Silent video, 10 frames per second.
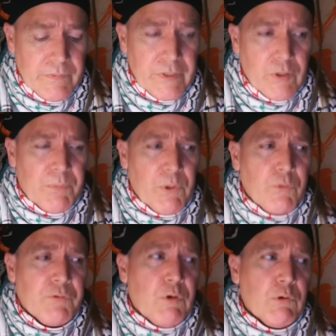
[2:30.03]
you know,
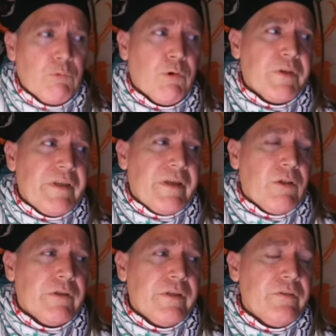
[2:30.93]
post-Cold War
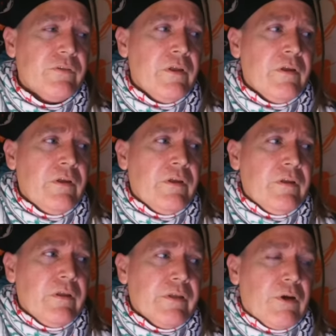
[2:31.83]
realities.
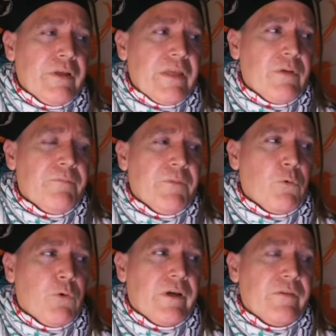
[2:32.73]
You know, even if there
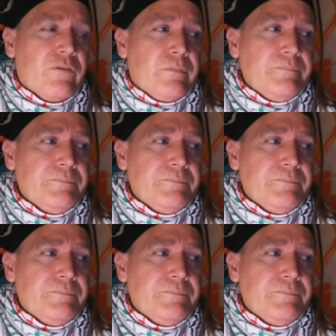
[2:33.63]
was